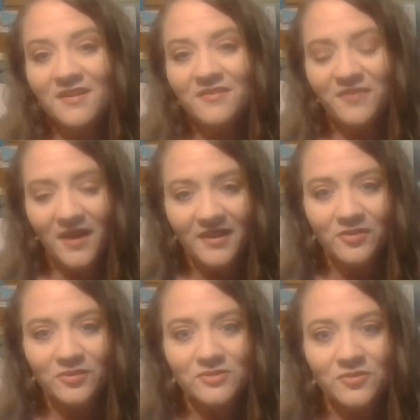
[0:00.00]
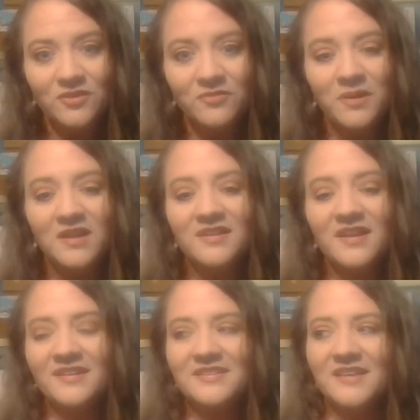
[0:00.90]
files full of plot
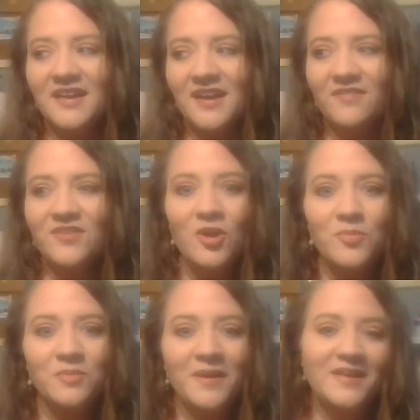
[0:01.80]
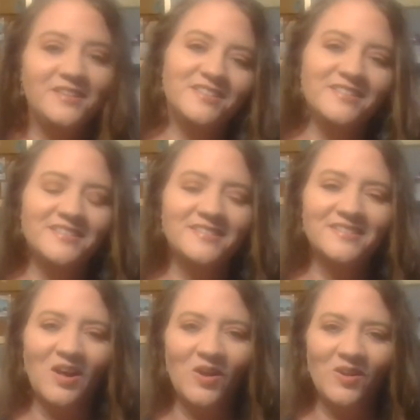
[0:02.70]
lines. I have notebook
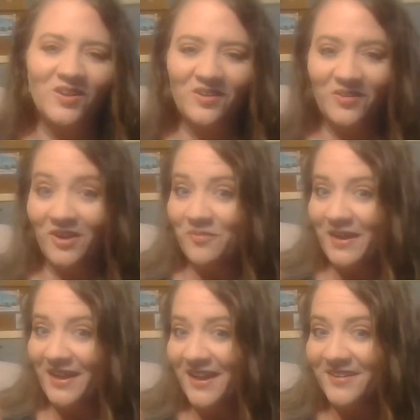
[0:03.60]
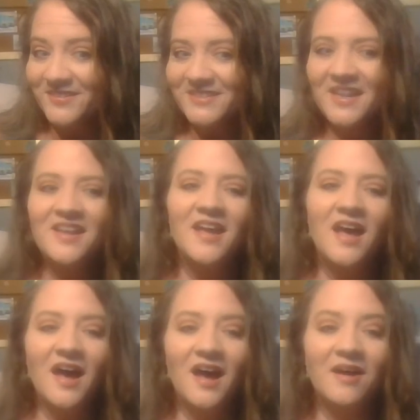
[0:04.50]
pages all around my house
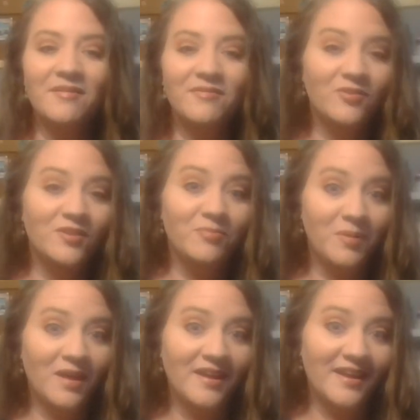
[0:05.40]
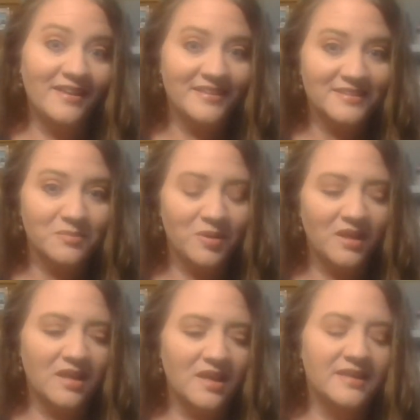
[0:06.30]
full of plot ideas and
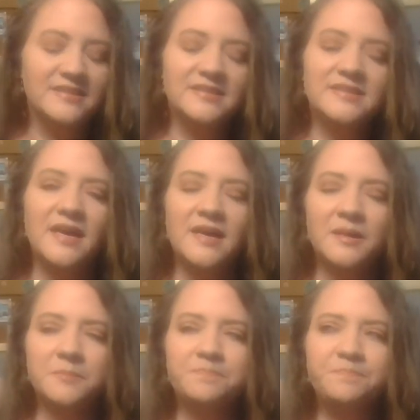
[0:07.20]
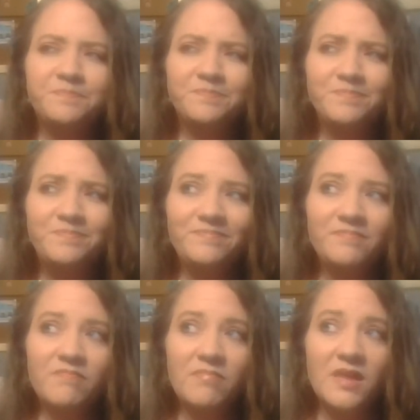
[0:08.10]
plot lines. I
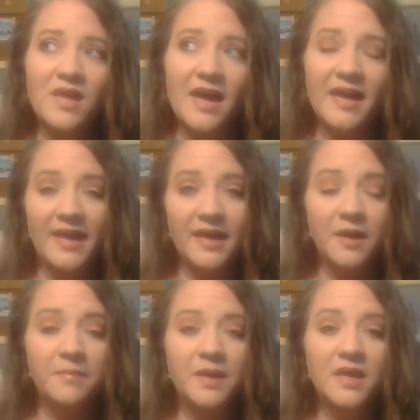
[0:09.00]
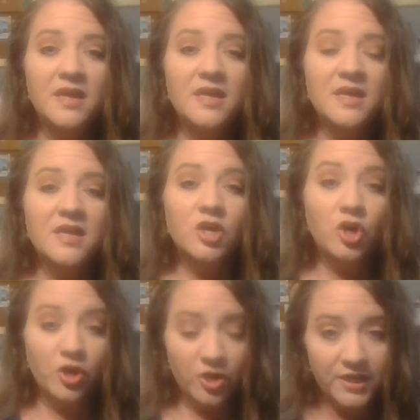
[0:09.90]
am
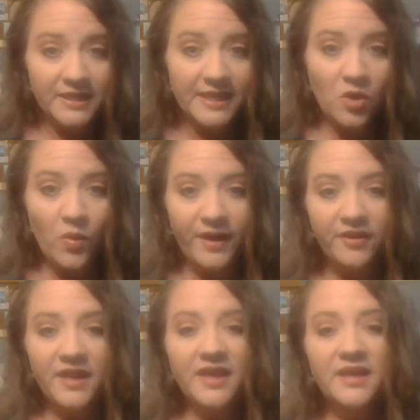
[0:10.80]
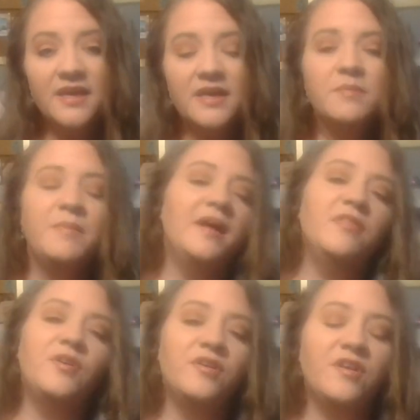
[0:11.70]
currently querying my
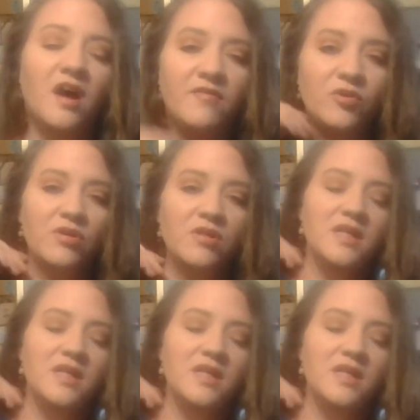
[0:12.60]
third novel.